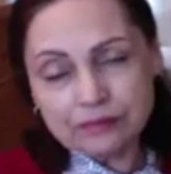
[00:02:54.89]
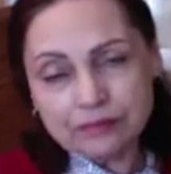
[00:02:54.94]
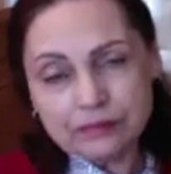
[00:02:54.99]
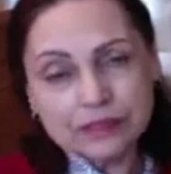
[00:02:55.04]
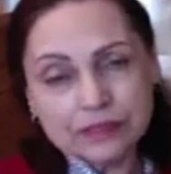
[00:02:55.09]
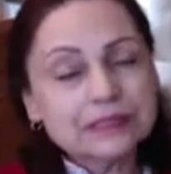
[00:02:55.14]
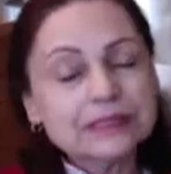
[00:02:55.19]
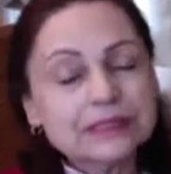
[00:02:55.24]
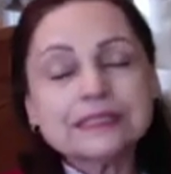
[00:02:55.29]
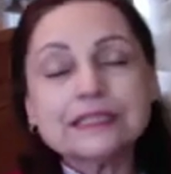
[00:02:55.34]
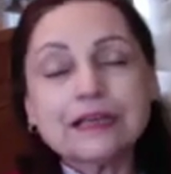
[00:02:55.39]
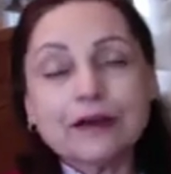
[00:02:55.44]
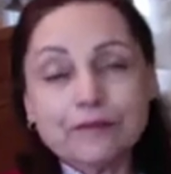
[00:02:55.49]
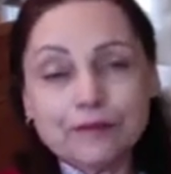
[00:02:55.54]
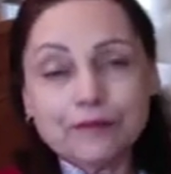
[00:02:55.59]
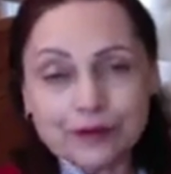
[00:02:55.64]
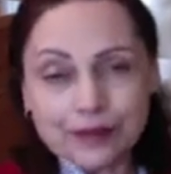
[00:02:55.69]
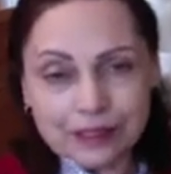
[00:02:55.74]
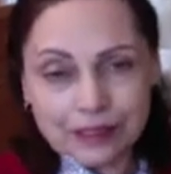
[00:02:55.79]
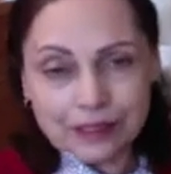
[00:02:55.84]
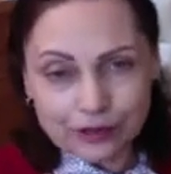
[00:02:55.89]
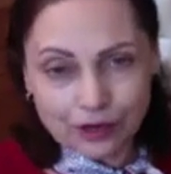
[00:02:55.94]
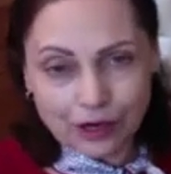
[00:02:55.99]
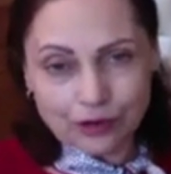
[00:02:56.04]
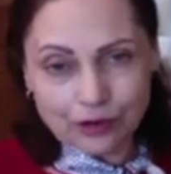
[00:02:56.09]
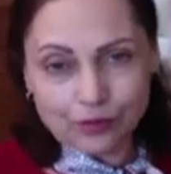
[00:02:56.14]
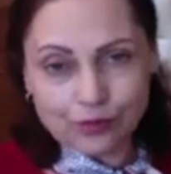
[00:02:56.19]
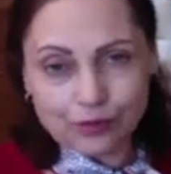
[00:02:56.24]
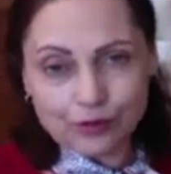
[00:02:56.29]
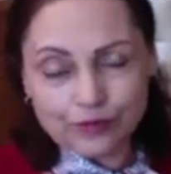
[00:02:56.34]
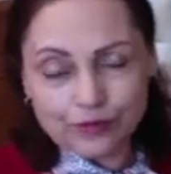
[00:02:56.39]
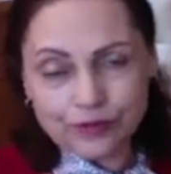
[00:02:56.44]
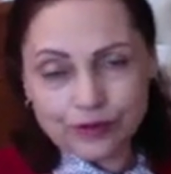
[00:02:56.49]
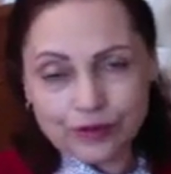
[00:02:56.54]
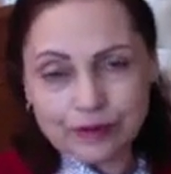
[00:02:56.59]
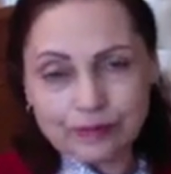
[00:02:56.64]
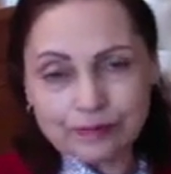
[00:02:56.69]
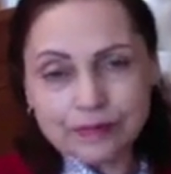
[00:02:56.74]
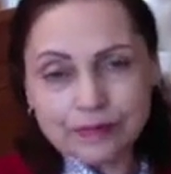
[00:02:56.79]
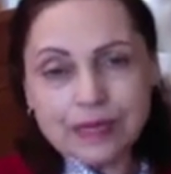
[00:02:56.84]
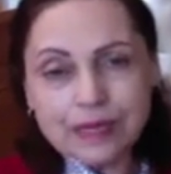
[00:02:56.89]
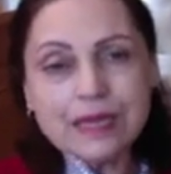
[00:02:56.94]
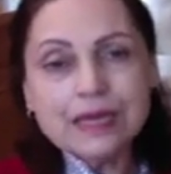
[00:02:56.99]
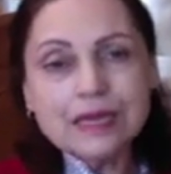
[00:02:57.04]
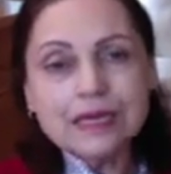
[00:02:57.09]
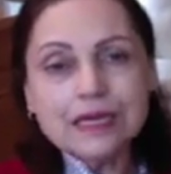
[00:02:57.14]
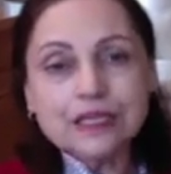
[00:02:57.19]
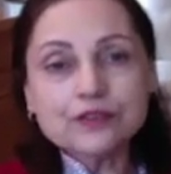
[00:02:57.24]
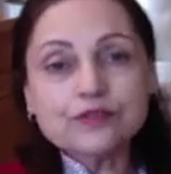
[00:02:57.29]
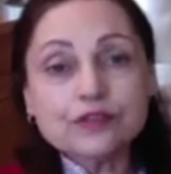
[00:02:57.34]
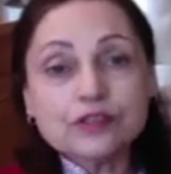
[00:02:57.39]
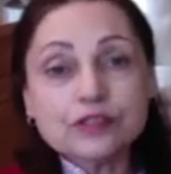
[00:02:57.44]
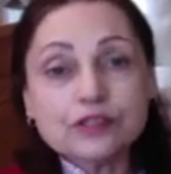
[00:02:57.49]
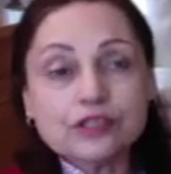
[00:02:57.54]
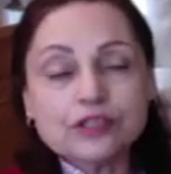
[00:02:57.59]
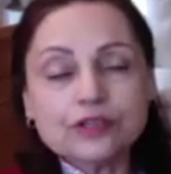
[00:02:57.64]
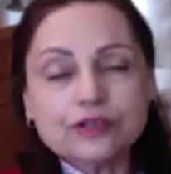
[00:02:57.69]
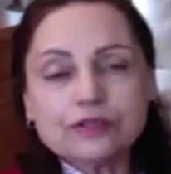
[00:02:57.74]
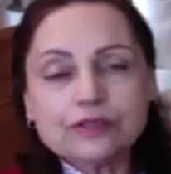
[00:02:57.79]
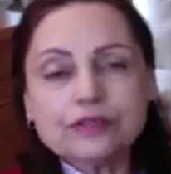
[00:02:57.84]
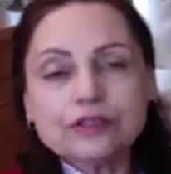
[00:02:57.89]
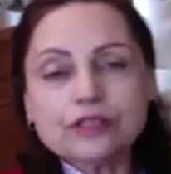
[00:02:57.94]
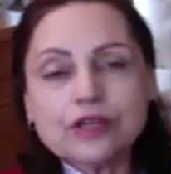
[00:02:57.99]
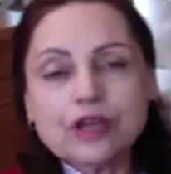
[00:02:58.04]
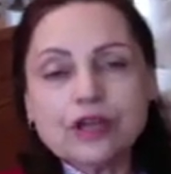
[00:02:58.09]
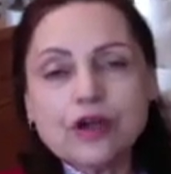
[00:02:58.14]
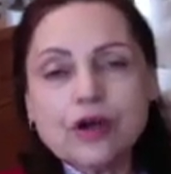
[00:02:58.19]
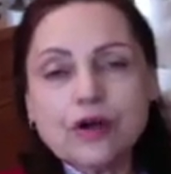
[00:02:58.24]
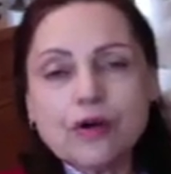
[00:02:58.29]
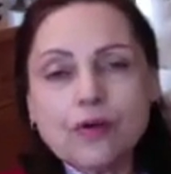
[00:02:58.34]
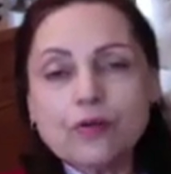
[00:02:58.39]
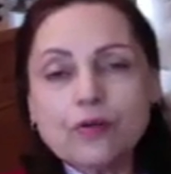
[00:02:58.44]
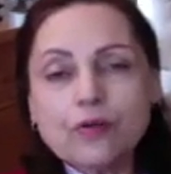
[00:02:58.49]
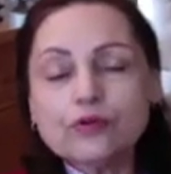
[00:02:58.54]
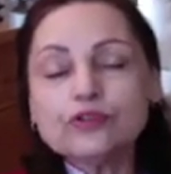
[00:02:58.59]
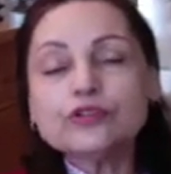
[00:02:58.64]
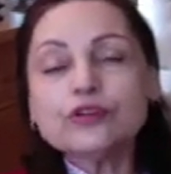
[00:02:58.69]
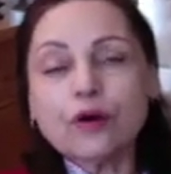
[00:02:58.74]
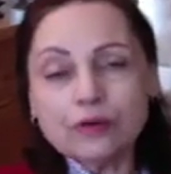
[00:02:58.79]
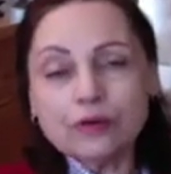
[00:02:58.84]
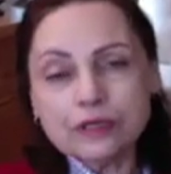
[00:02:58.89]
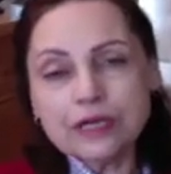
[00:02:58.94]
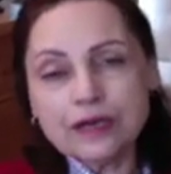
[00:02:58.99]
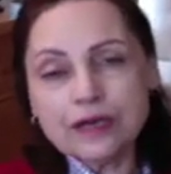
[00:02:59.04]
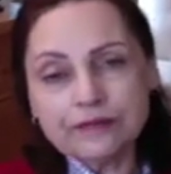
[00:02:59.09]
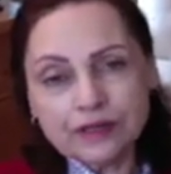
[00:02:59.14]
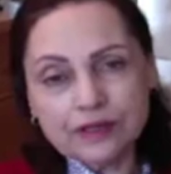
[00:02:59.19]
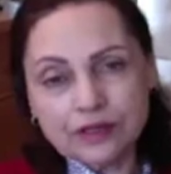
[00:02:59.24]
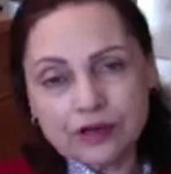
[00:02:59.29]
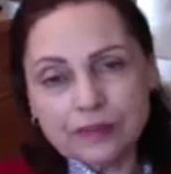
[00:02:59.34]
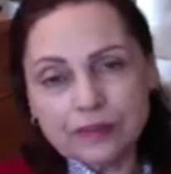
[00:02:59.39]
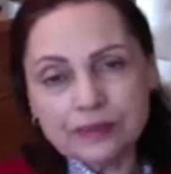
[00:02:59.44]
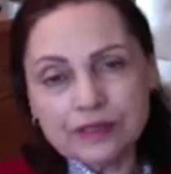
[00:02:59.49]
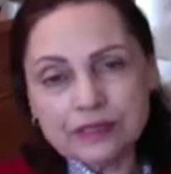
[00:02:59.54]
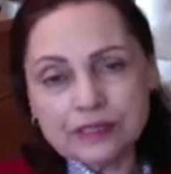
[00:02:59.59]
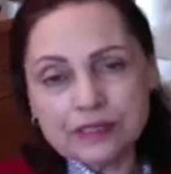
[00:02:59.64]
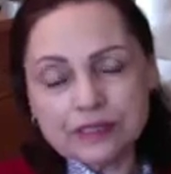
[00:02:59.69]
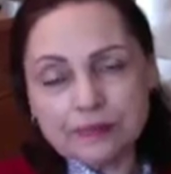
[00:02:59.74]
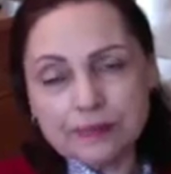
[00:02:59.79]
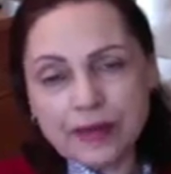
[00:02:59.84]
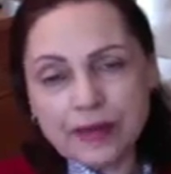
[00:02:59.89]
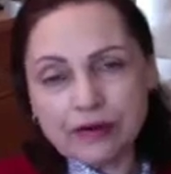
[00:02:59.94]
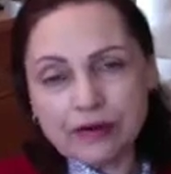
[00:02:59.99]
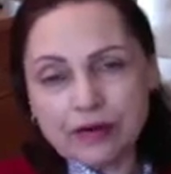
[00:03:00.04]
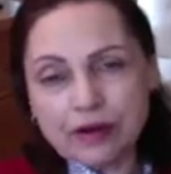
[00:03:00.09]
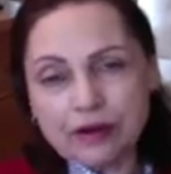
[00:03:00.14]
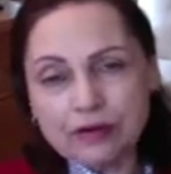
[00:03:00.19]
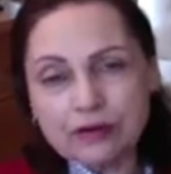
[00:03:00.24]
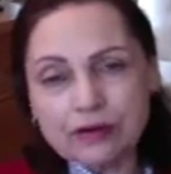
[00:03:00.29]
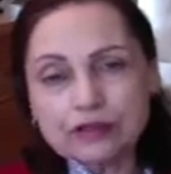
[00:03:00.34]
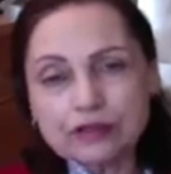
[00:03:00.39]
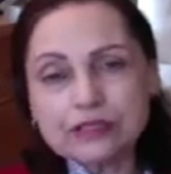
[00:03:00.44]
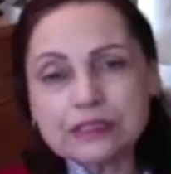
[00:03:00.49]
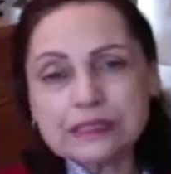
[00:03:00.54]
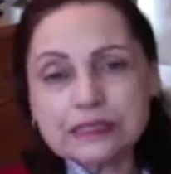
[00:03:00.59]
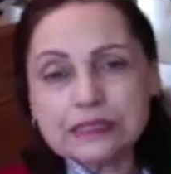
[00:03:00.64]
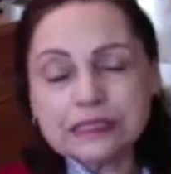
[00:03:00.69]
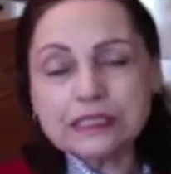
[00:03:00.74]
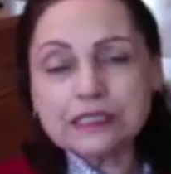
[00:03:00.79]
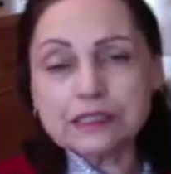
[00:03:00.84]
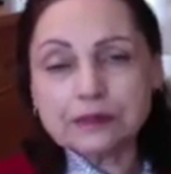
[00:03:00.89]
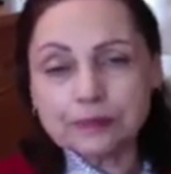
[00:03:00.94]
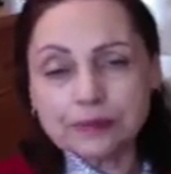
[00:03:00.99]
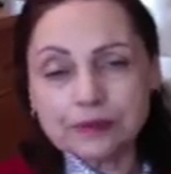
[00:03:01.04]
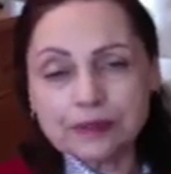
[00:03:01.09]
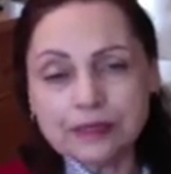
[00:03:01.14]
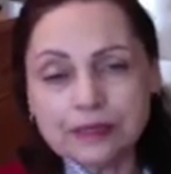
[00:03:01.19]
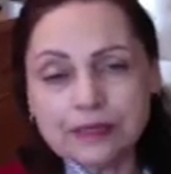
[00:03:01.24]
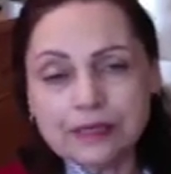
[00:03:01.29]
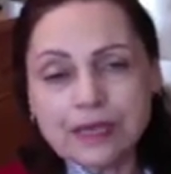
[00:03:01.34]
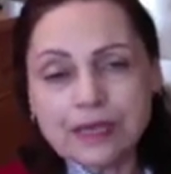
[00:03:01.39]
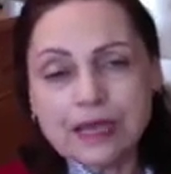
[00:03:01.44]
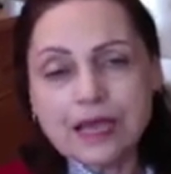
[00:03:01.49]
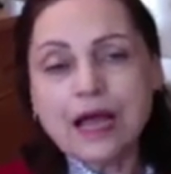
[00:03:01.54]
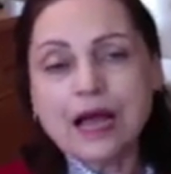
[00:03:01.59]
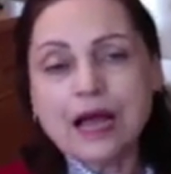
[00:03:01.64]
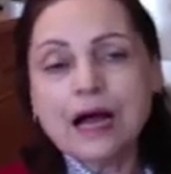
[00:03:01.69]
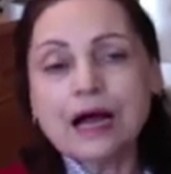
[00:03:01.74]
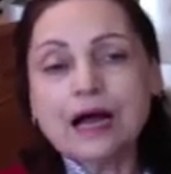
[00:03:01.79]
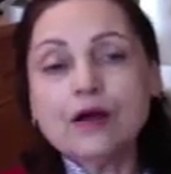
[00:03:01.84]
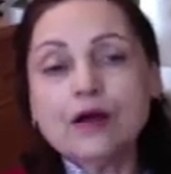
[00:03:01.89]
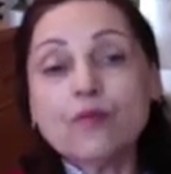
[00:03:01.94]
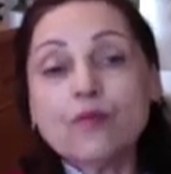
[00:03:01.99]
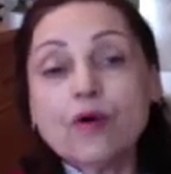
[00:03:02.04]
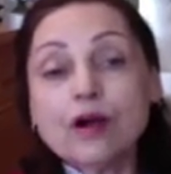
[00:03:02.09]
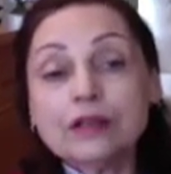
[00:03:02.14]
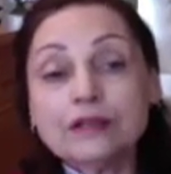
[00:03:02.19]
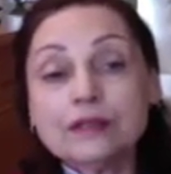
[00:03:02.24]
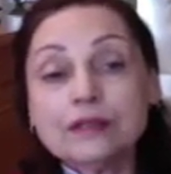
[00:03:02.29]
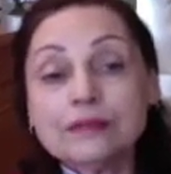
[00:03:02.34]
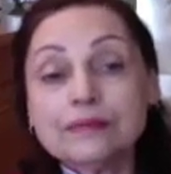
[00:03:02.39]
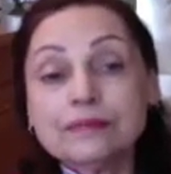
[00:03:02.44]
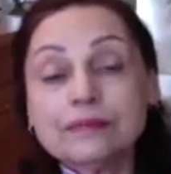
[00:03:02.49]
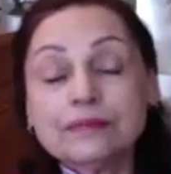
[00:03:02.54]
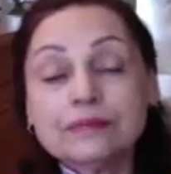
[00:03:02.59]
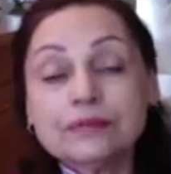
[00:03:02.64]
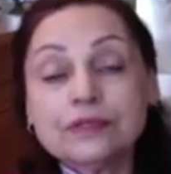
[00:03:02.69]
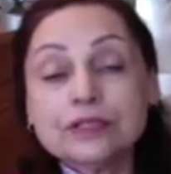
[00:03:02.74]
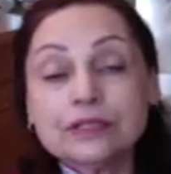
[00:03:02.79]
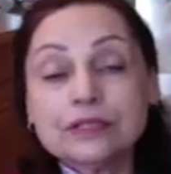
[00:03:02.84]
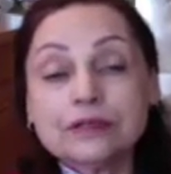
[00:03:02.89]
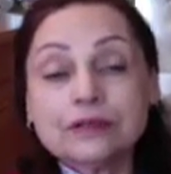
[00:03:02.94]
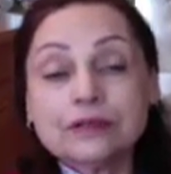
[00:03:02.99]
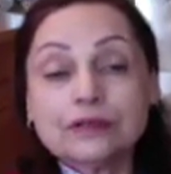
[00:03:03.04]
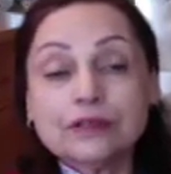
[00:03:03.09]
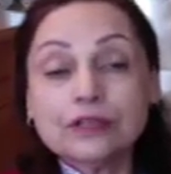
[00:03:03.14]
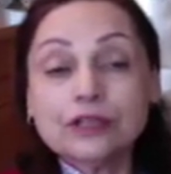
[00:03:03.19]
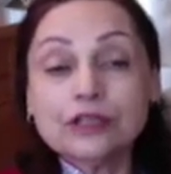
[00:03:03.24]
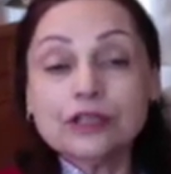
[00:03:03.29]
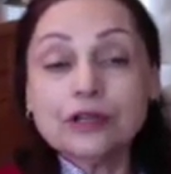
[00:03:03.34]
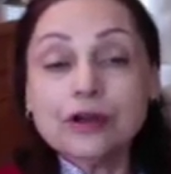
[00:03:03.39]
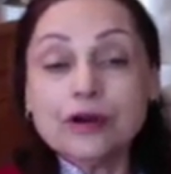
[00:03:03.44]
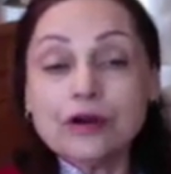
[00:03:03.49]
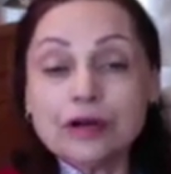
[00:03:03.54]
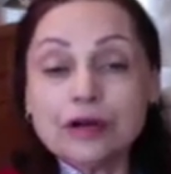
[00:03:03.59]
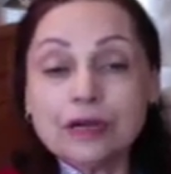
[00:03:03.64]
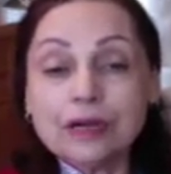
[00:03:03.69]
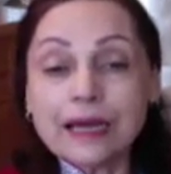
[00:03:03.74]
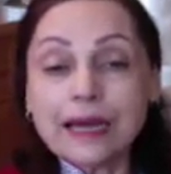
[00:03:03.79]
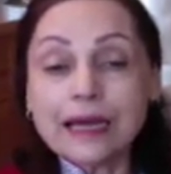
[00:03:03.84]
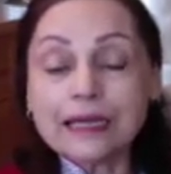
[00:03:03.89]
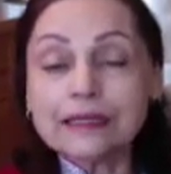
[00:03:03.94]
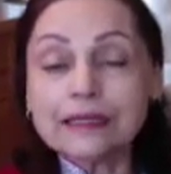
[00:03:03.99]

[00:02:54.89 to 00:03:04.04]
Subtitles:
It's definitely not a course for them. It's for students who don't have economics as a background, as a discipline. I want them to look at